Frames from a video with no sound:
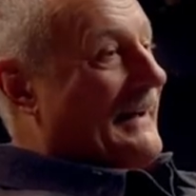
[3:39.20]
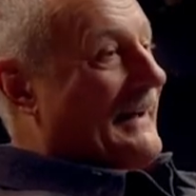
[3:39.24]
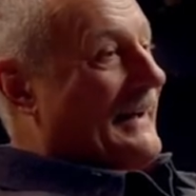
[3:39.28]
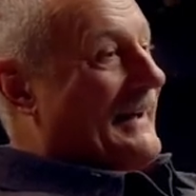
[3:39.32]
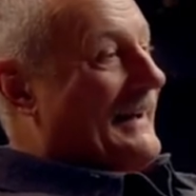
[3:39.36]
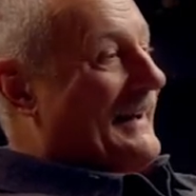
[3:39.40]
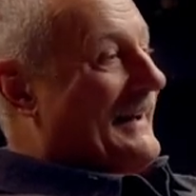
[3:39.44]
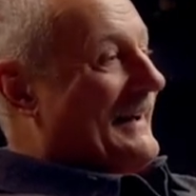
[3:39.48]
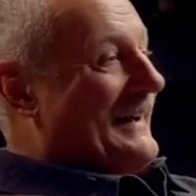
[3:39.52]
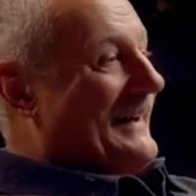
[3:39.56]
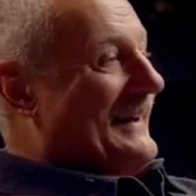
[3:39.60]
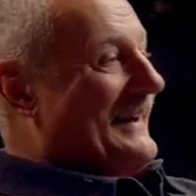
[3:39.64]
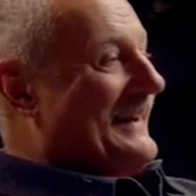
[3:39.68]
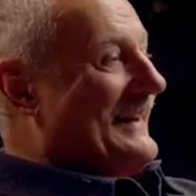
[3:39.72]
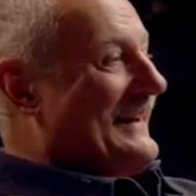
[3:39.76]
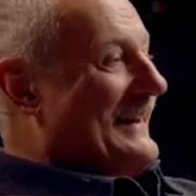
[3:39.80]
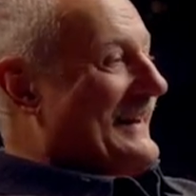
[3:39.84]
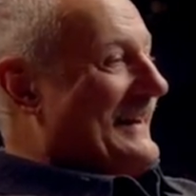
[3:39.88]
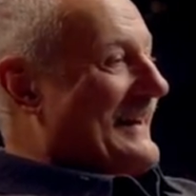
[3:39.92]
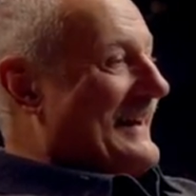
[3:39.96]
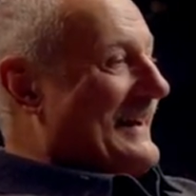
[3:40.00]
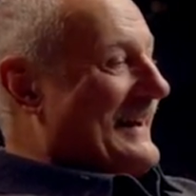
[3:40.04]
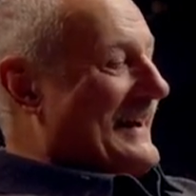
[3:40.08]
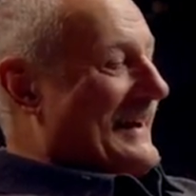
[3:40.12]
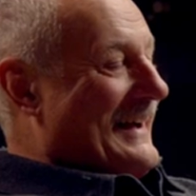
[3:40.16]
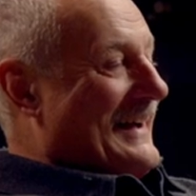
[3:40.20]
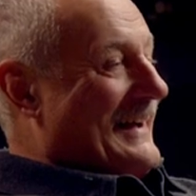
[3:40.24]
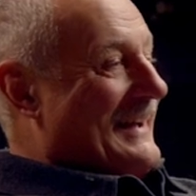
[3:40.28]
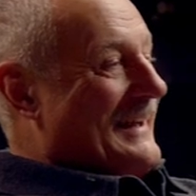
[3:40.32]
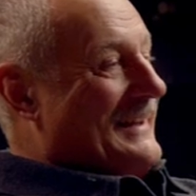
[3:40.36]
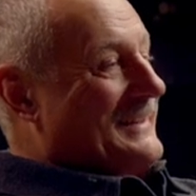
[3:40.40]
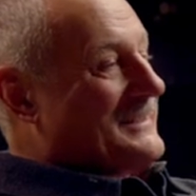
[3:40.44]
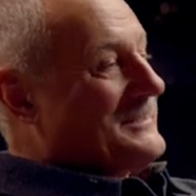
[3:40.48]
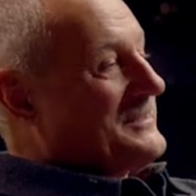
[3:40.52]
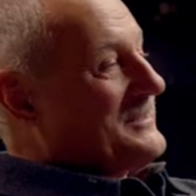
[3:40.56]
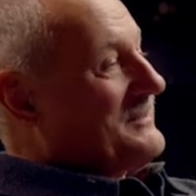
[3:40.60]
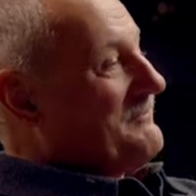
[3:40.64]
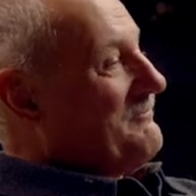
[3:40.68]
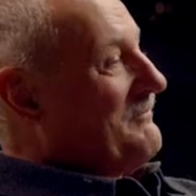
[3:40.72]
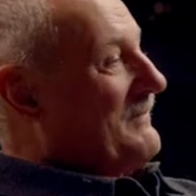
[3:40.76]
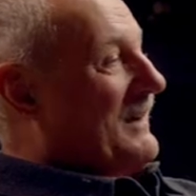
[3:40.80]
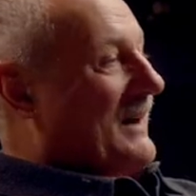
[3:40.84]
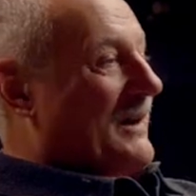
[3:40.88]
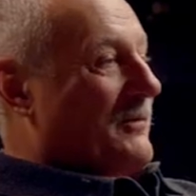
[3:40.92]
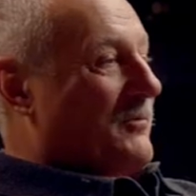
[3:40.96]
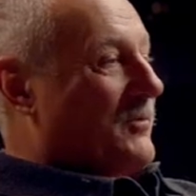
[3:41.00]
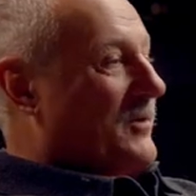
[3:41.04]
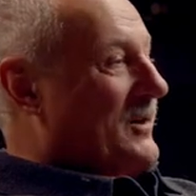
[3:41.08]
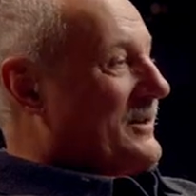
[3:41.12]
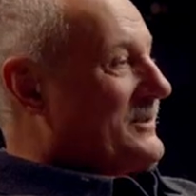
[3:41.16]
uh, and
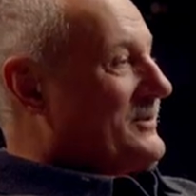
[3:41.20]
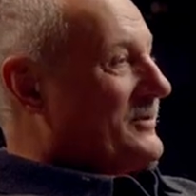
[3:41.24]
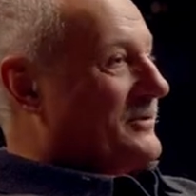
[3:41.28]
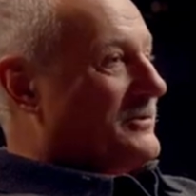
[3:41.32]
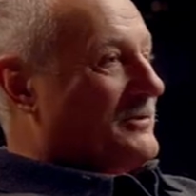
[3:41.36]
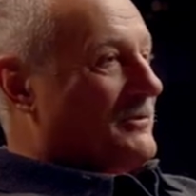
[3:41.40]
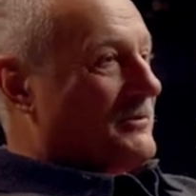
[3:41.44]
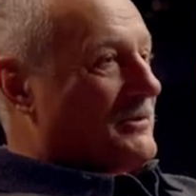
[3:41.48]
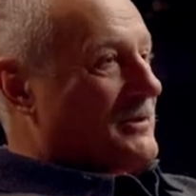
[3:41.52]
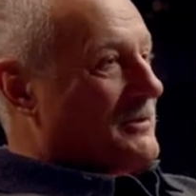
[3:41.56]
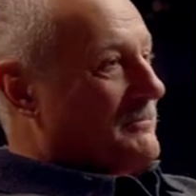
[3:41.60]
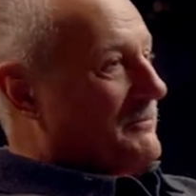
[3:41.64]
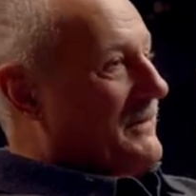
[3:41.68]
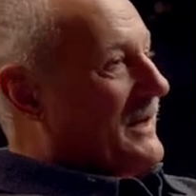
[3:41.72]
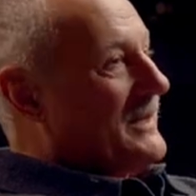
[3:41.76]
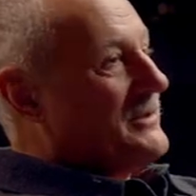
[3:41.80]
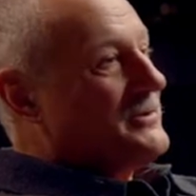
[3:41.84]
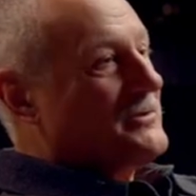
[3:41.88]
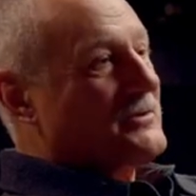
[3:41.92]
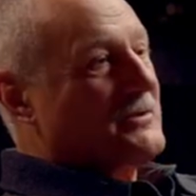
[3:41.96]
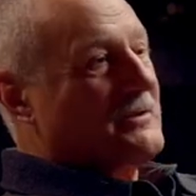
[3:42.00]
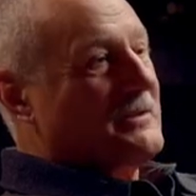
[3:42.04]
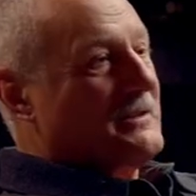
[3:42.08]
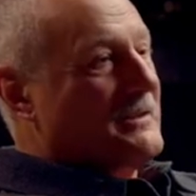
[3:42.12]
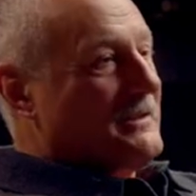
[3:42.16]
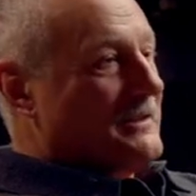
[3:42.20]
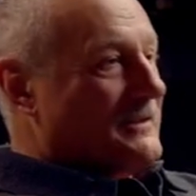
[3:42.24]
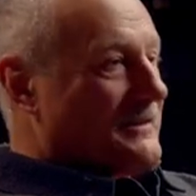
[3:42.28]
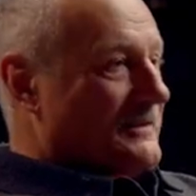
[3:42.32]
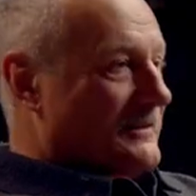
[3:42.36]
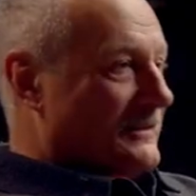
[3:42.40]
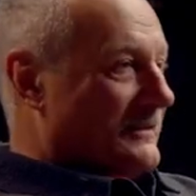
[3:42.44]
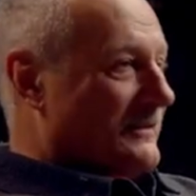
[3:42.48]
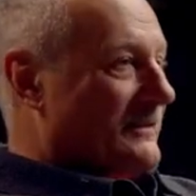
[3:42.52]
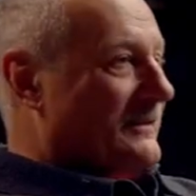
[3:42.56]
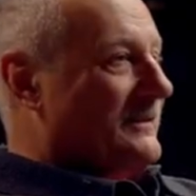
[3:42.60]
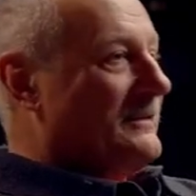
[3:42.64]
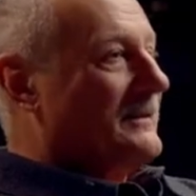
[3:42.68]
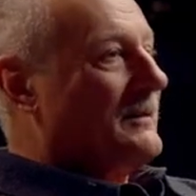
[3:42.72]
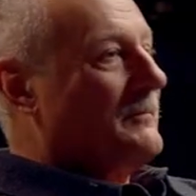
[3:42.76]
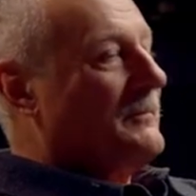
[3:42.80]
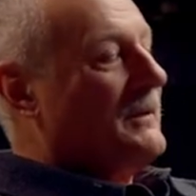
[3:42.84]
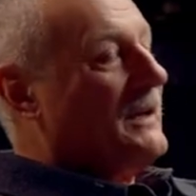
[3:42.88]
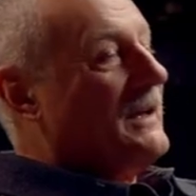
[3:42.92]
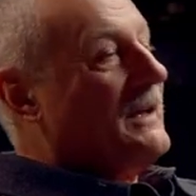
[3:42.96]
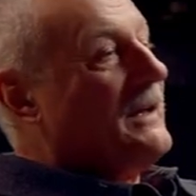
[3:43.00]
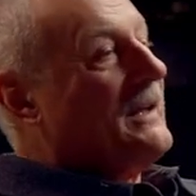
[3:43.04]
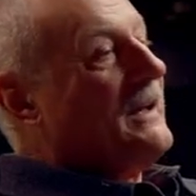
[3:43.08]
I worked on documentaries and some.